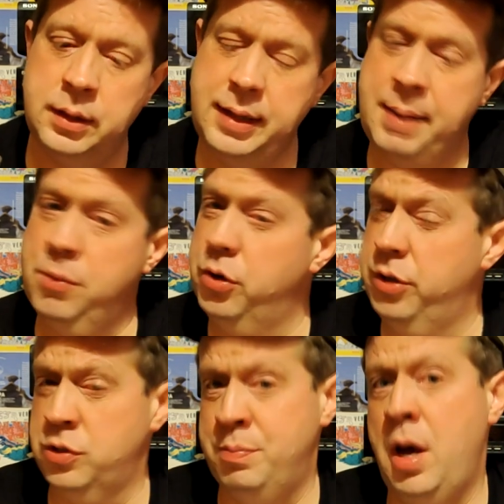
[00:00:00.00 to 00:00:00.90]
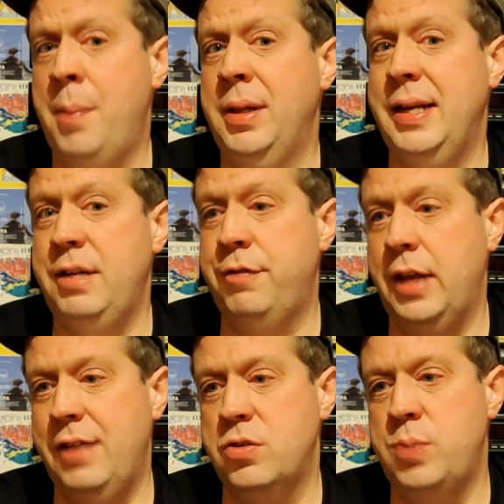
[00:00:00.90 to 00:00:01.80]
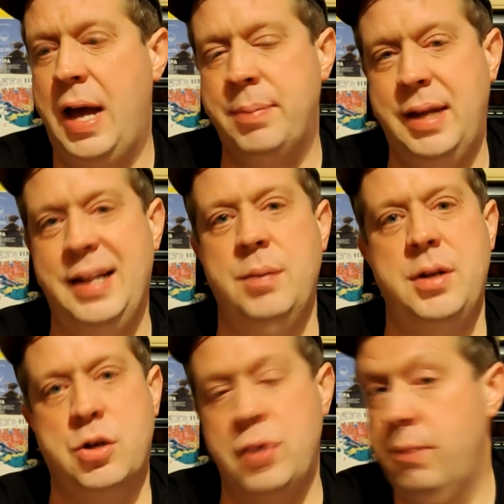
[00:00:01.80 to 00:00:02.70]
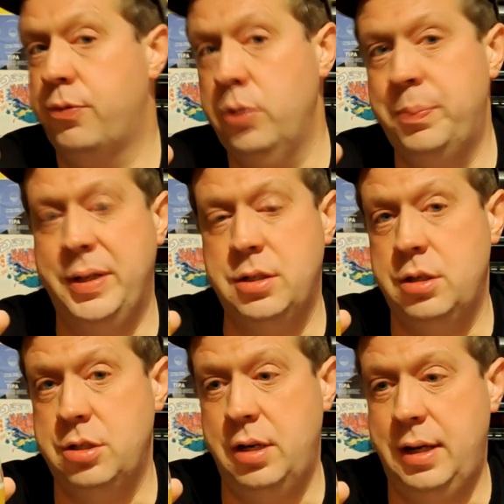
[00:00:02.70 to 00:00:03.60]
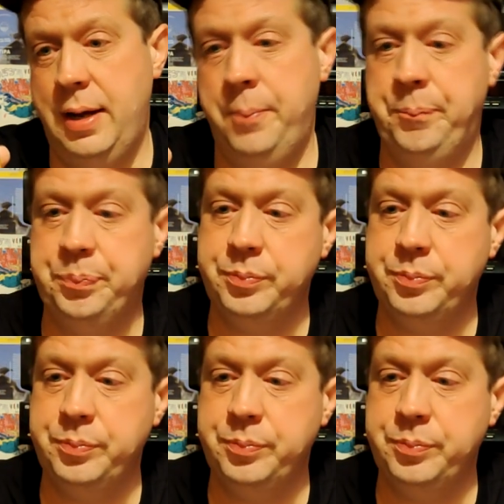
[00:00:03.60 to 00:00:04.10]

Getting more of those marmalade flavours, but I'm getting a little bit of grapefruit bitterness on it now.